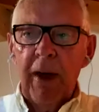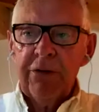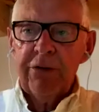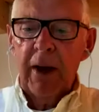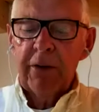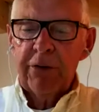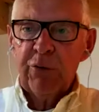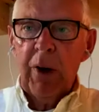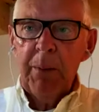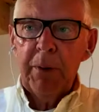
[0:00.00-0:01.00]
as I
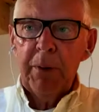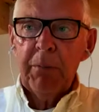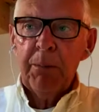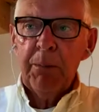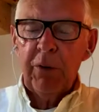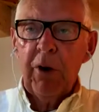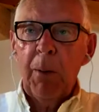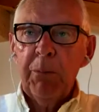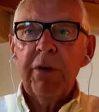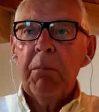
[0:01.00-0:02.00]
describe in my book,
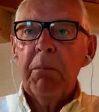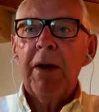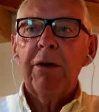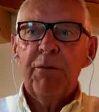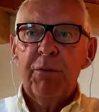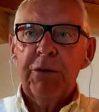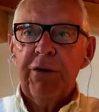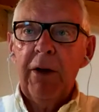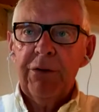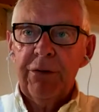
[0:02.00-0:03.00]
comes in many different
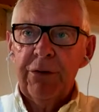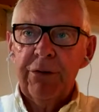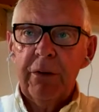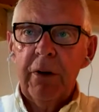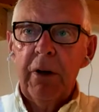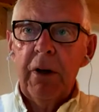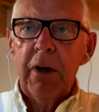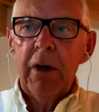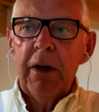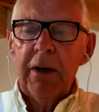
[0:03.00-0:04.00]
sizes.
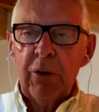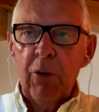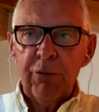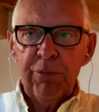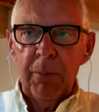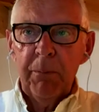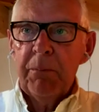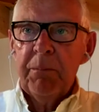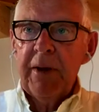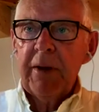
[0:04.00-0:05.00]
It goes
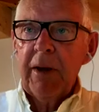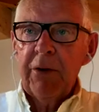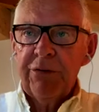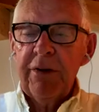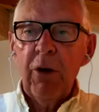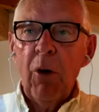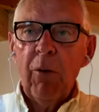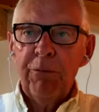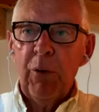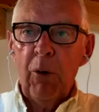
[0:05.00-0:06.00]
from being a
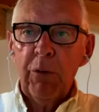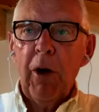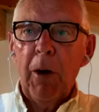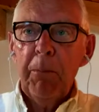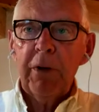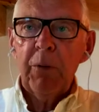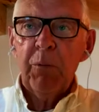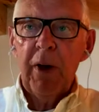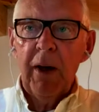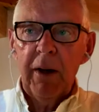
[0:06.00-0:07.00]
CEO of your own company
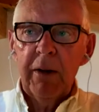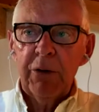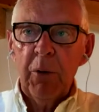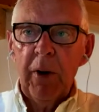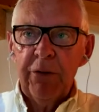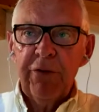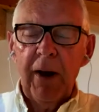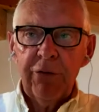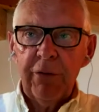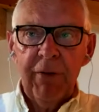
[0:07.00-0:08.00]
where you are in
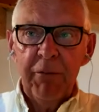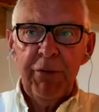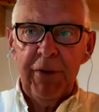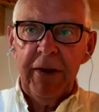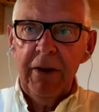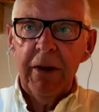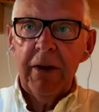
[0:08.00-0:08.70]
charge of everything